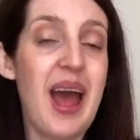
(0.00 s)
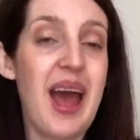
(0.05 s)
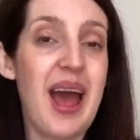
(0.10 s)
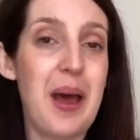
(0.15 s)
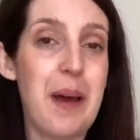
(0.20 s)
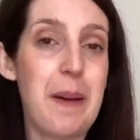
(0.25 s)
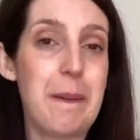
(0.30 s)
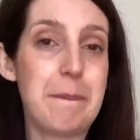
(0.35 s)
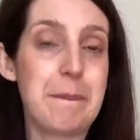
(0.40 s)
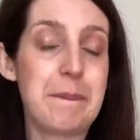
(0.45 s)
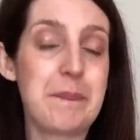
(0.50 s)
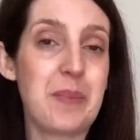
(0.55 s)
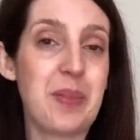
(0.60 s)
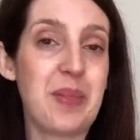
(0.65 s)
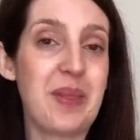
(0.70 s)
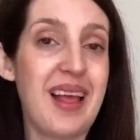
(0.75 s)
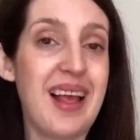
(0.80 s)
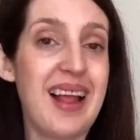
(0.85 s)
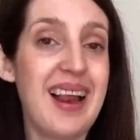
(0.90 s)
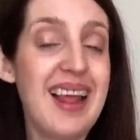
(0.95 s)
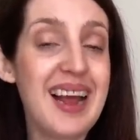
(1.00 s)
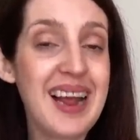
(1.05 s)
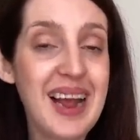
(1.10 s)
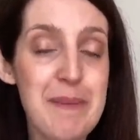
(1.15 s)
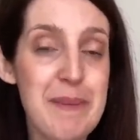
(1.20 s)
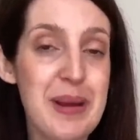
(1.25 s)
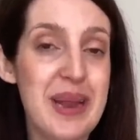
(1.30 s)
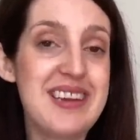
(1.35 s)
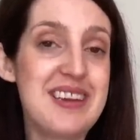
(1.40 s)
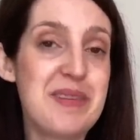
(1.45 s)
Um, like I
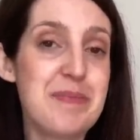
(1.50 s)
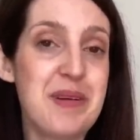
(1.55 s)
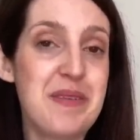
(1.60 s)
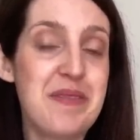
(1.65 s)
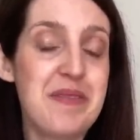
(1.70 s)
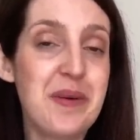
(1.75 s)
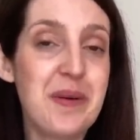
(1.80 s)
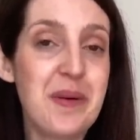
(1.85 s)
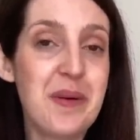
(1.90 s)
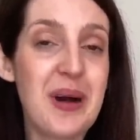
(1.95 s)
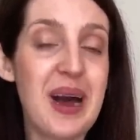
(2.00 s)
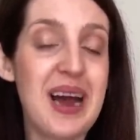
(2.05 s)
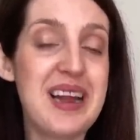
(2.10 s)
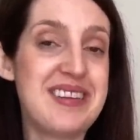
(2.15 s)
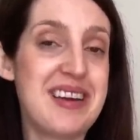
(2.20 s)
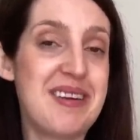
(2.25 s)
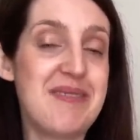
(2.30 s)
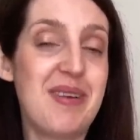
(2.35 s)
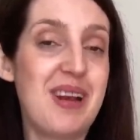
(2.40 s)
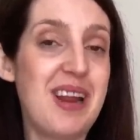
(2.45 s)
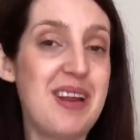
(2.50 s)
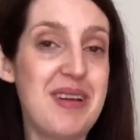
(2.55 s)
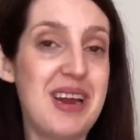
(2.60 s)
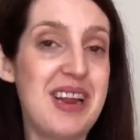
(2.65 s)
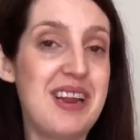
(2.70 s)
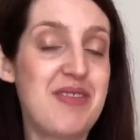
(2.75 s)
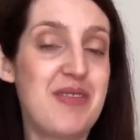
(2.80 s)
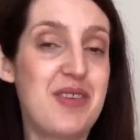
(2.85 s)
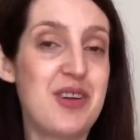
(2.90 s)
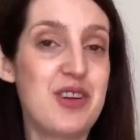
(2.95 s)
mentioned before, I generally
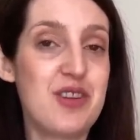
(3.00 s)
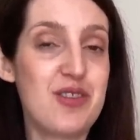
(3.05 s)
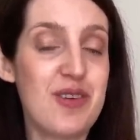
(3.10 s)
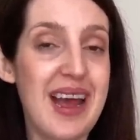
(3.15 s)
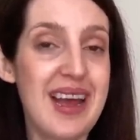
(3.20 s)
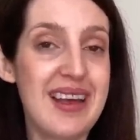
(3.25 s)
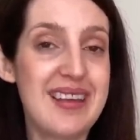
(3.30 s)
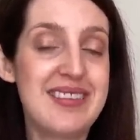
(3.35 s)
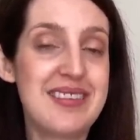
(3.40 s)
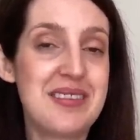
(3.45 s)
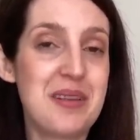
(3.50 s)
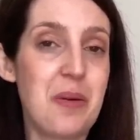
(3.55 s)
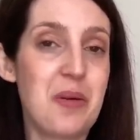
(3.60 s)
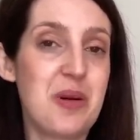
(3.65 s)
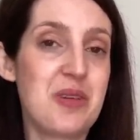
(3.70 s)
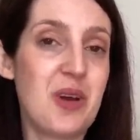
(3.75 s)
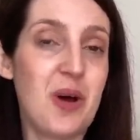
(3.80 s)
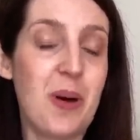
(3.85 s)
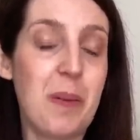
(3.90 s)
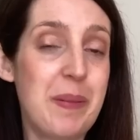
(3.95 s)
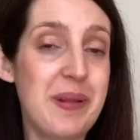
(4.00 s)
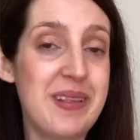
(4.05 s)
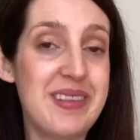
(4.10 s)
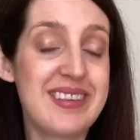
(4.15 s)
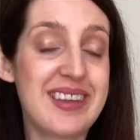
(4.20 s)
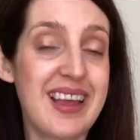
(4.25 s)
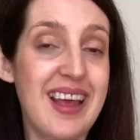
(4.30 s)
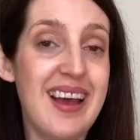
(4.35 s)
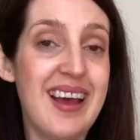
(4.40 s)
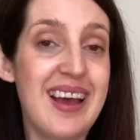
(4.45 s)
reach for a dress or a top and
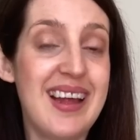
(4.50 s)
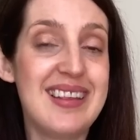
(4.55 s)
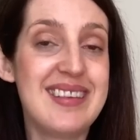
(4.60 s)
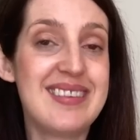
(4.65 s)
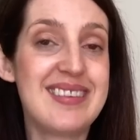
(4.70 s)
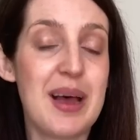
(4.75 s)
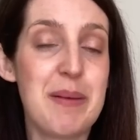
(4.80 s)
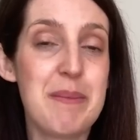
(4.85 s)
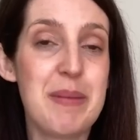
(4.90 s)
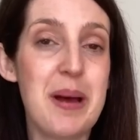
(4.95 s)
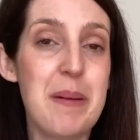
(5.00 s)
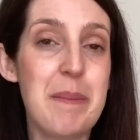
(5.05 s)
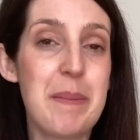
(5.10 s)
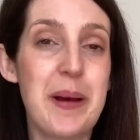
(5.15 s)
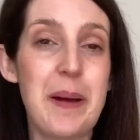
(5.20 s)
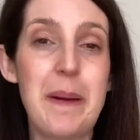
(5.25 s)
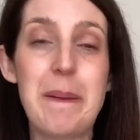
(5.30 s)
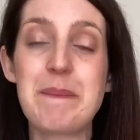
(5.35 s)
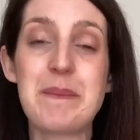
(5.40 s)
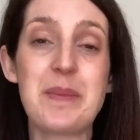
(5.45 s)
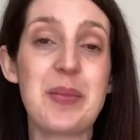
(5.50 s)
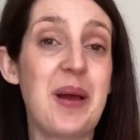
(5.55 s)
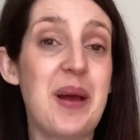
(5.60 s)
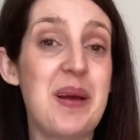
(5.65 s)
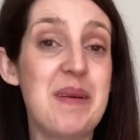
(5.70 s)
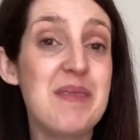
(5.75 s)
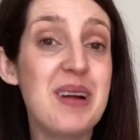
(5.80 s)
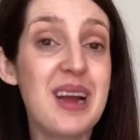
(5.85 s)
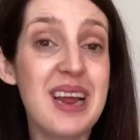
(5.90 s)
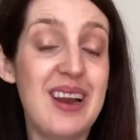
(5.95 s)
skirt in summer, but
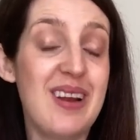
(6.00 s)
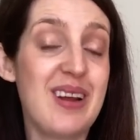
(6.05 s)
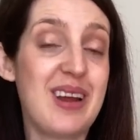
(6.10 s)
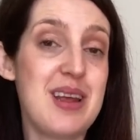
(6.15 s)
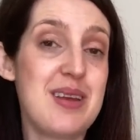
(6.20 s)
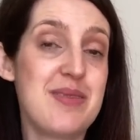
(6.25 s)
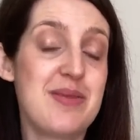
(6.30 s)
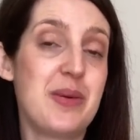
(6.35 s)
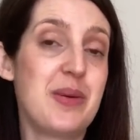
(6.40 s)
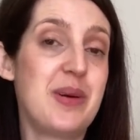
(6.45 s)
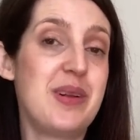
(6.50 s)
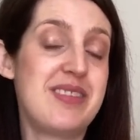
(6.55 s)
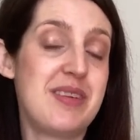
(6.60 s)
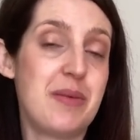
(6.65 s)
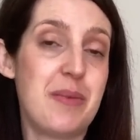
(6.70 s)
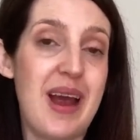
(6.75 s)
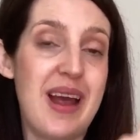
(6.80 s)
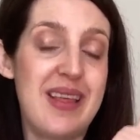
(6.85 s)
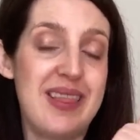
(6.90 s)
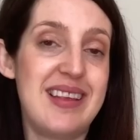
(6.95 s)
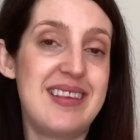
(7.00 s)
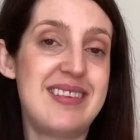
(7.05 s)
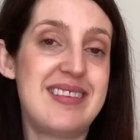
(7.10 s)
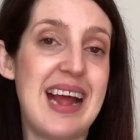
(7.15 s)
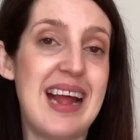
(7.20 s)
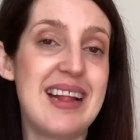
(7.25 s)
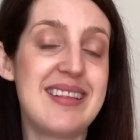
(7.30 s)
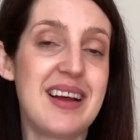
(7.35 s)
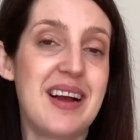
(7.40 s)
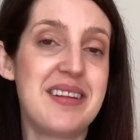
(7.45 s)
I'm really looking forward to wearing this set.